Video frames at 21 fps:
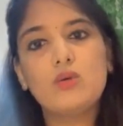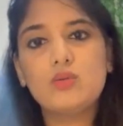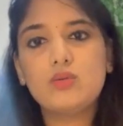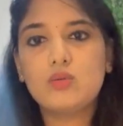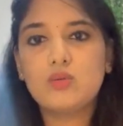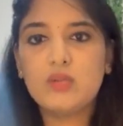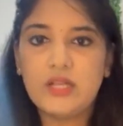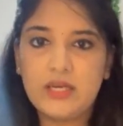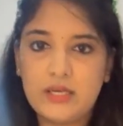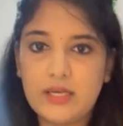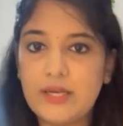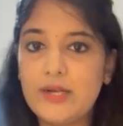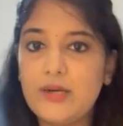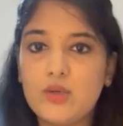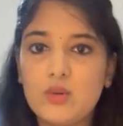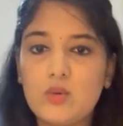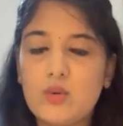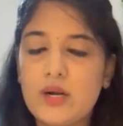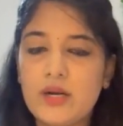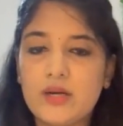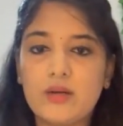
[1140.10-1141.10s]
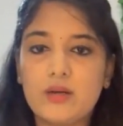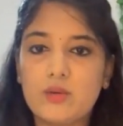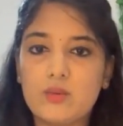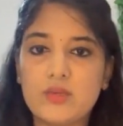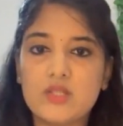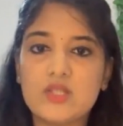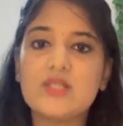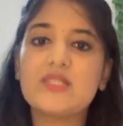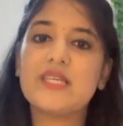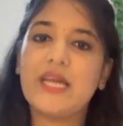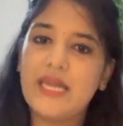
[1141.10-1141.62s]
go through the entire 200
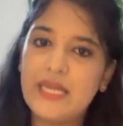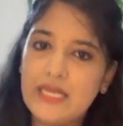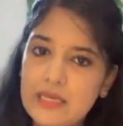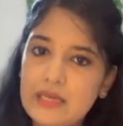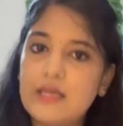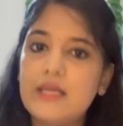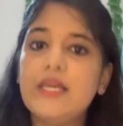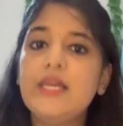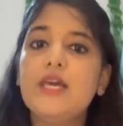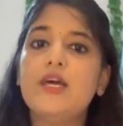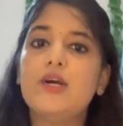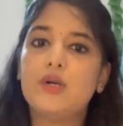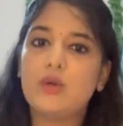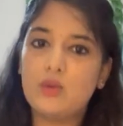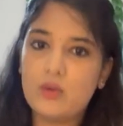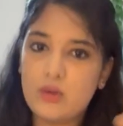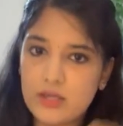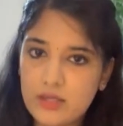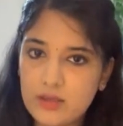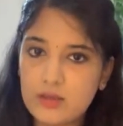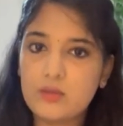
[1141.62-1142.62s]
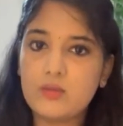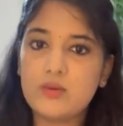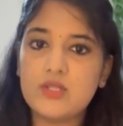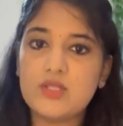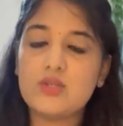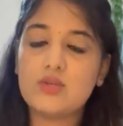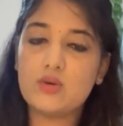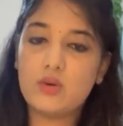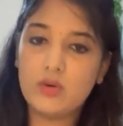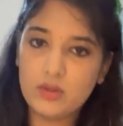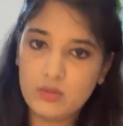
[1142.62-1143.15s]
questions. Ideally 200
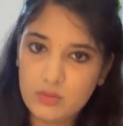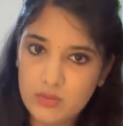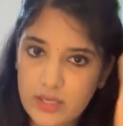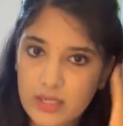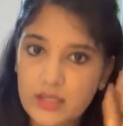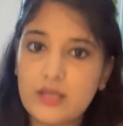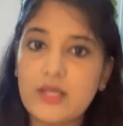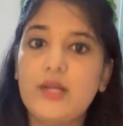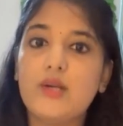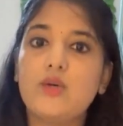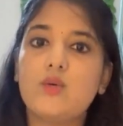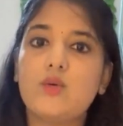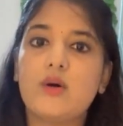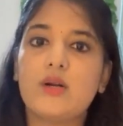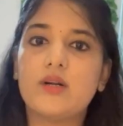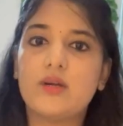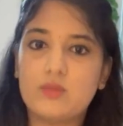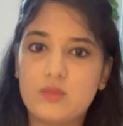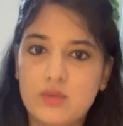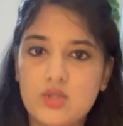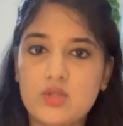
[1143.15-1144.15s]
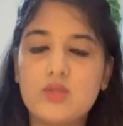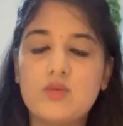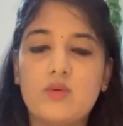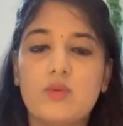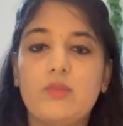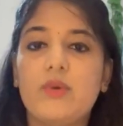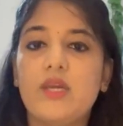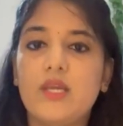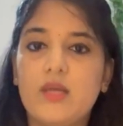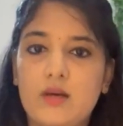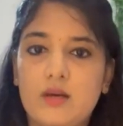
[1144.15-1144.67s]
questions, going through the entire 200 questions
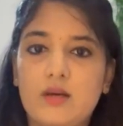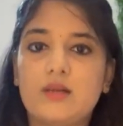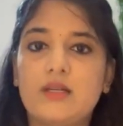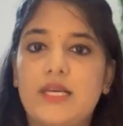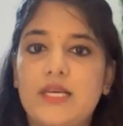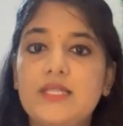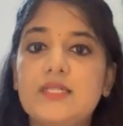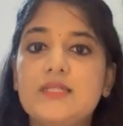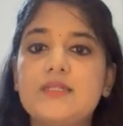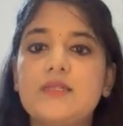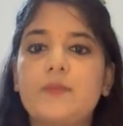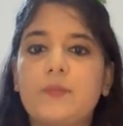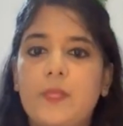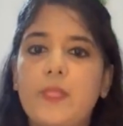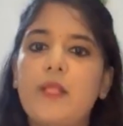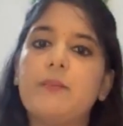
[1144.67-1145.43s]
would be nice.